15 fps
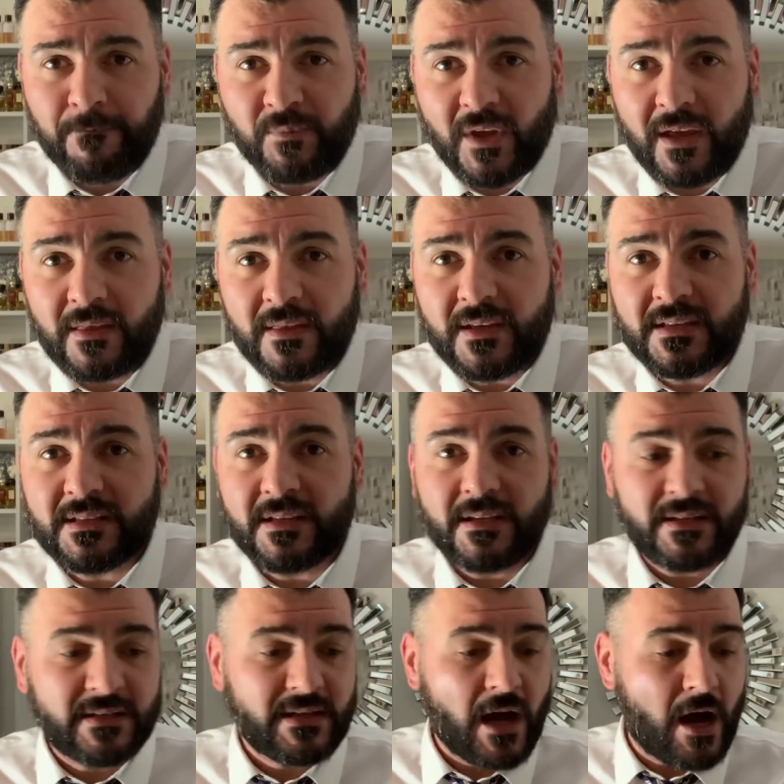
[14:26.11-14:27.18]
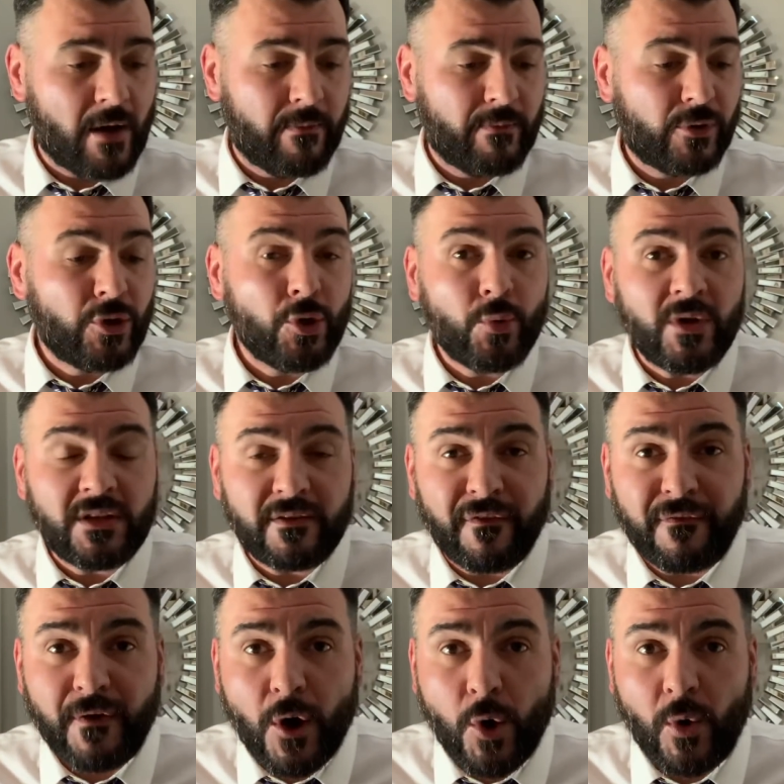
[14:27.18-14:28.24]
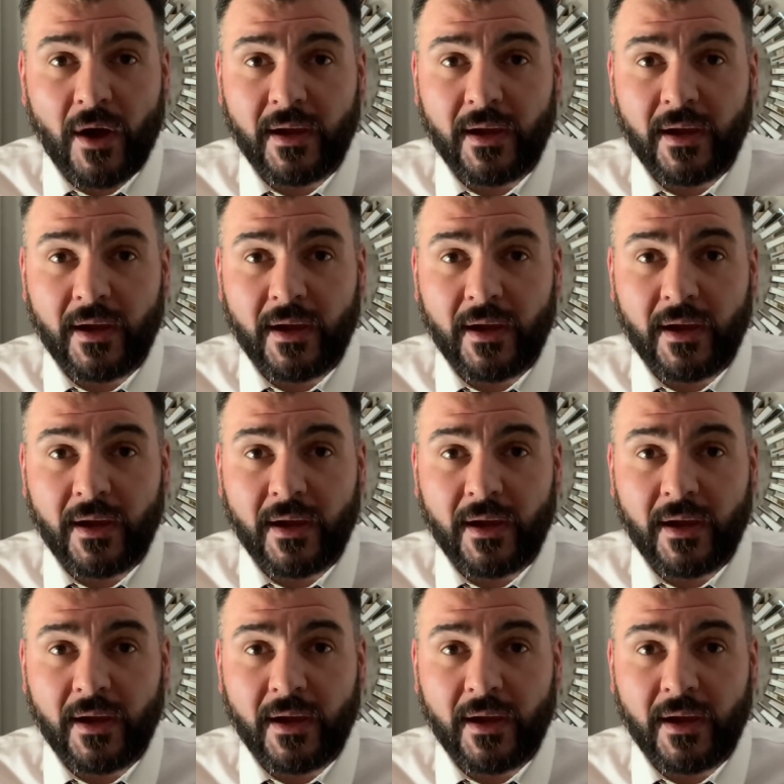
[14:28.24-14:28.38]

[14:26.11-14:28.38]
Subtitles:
and this is Nuit de Faux.